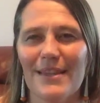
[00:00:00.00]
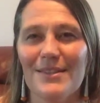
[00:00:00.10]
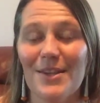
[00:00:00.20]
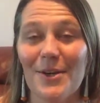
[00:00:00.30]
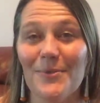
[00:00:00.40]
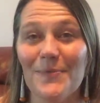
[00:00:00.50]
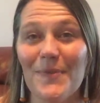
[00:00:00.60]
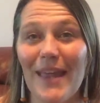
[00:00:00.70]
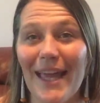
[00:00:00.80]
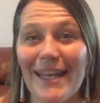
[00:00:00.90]
So
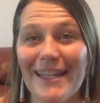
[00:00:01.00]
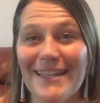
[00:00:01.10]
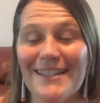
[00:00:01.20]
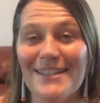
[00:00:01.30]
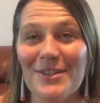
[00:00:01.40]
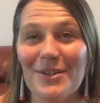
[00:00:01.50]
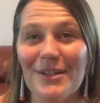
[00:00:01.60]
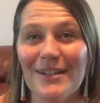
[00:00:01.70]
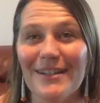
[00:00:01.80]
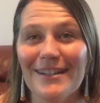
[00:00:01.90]
that is
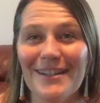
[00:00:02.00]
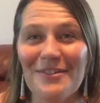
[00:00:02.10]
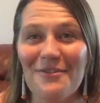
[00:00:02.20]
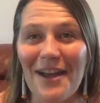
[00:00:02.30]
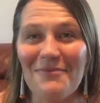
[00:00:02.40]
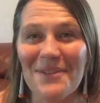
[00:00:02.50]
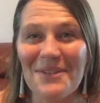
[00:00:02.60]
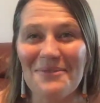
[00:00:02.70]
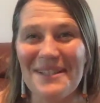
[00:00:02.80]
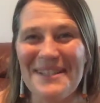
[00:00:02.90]
your
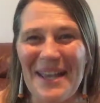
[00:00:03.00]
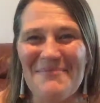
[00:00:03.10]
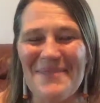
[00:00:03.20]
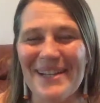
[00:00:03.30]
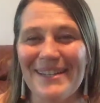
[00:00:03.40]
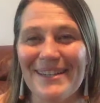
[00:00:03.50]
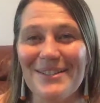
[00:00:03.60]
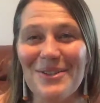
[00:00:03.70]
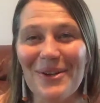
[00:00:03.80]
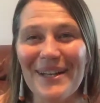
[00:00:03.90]
5-minute reset
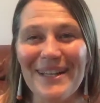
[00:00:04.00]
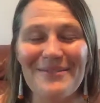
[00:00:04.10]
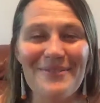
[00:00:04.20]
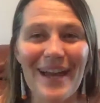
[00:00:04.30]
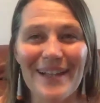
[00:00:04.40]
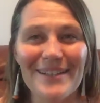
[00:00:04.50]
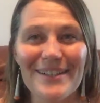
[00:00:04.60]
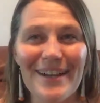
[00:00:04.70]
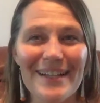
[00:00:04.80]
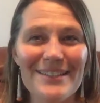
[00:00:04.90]
button. Joy and
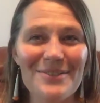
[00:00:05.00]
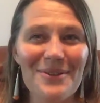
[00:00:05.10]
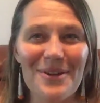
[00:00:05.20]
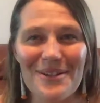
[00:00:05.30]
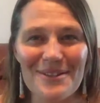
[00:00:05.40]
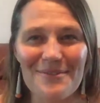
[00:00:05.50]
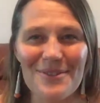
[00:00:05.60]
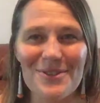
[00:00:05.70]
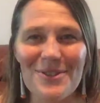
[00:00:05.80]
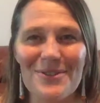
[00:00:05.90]
valor, or any two oils of
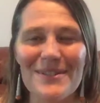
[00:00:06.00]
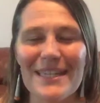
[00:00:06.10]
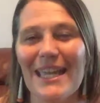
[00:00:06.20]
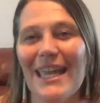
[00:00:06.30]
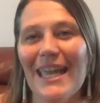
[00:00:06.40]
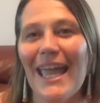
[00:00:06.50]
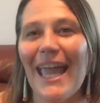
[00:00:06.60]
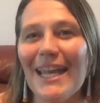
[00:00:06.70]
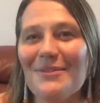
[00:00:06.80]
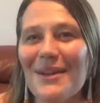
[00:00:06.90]
your choosing,
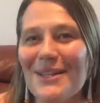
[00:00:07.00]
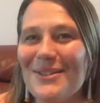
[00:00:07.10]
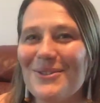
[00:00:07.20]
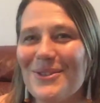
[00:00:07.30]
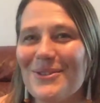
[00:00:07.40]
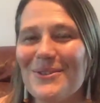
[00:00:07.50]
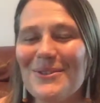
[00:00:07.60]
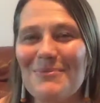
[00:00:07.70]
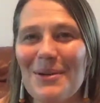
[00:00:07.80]
any way you choose.